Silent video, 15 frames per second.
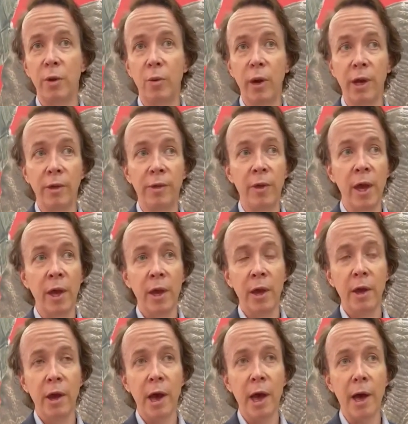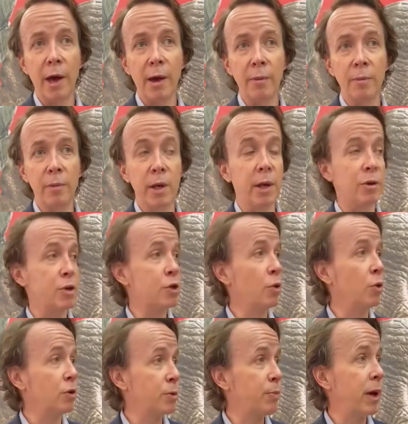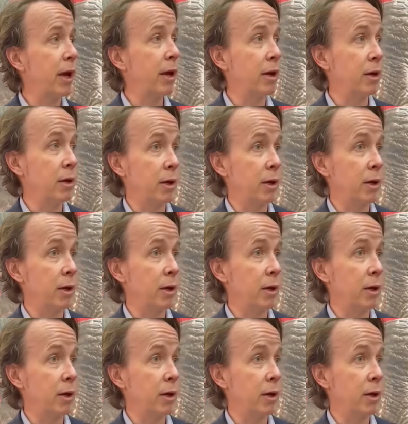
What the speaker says: with, stores being,